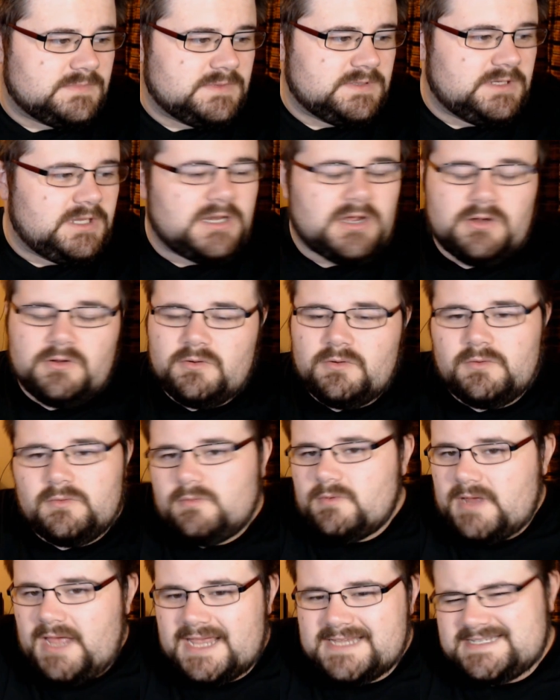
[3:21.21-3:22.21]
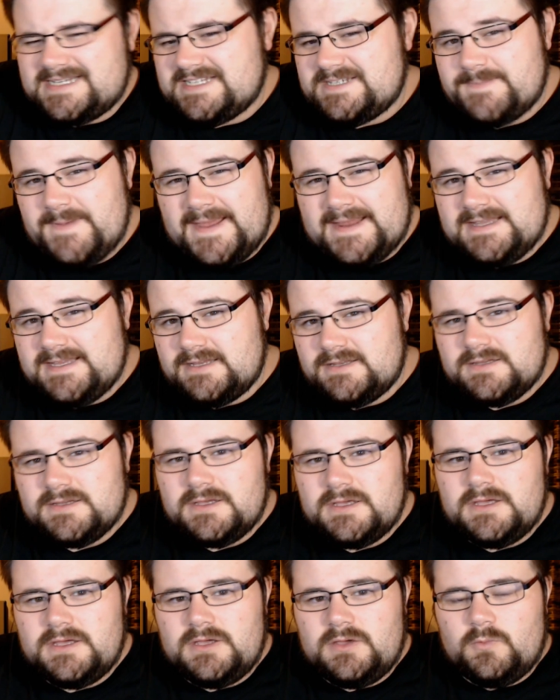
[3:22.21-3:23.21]
You know, as expected,
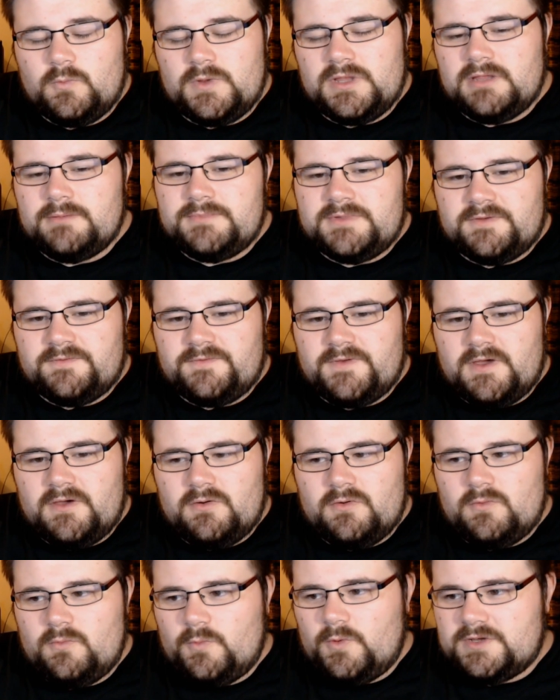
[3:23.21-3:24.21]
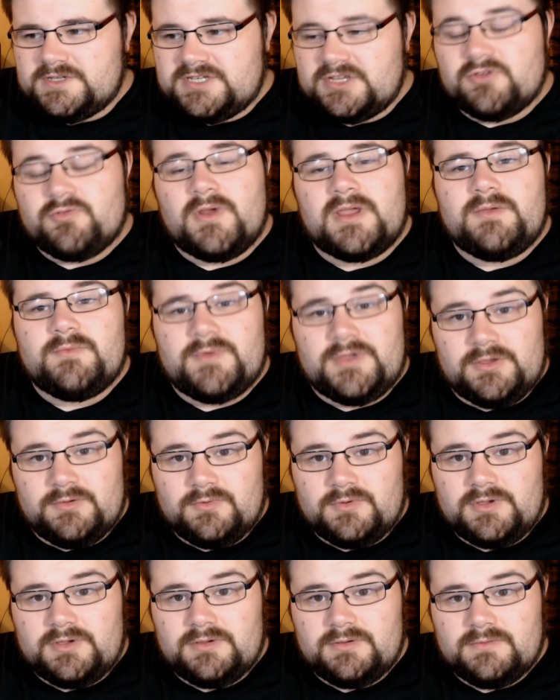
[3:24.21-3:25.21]
Willem Dafoe was a great
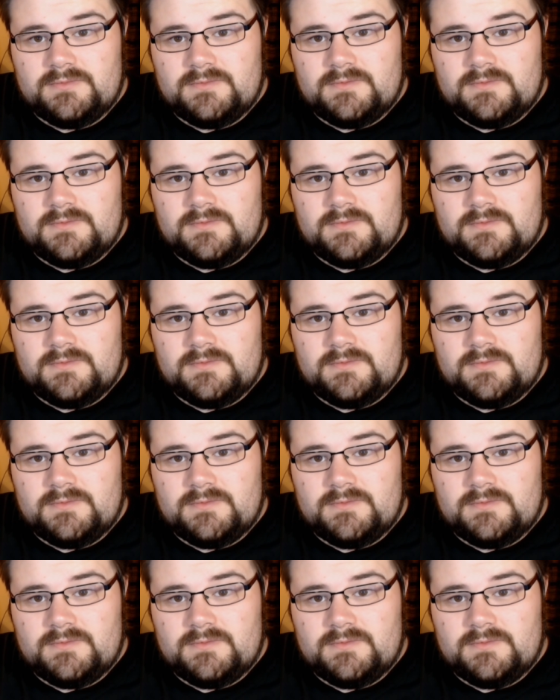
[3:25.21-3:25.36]
Ryuk,